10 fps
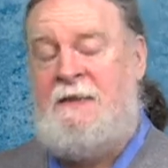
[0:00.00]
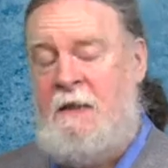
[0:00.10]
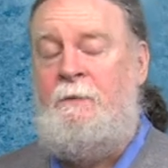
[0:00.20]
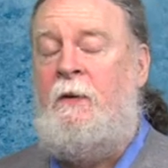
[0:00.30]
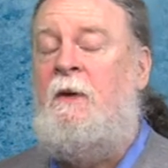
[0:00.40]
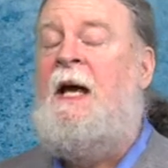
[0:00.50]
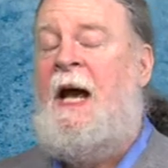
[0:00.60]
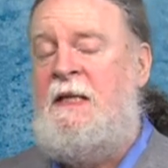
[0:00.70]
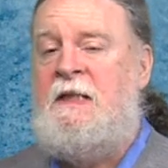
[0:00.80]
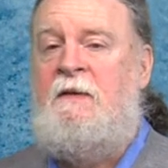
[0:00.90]
simple
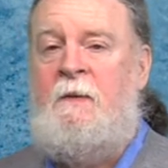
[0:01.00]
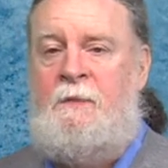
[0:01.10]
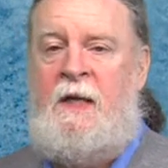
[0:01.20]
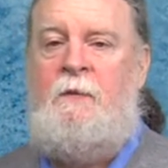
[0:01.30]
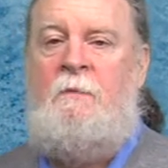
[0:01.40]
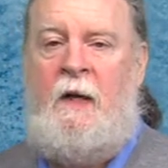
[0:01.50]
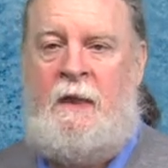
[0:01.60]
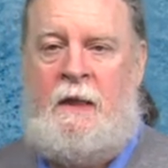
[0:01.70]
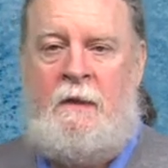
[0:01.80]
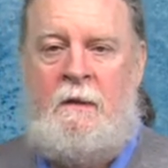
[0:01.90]
as giving people
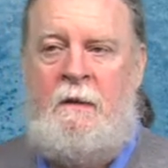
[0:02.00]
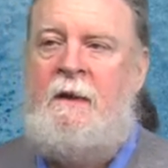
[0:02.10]
money?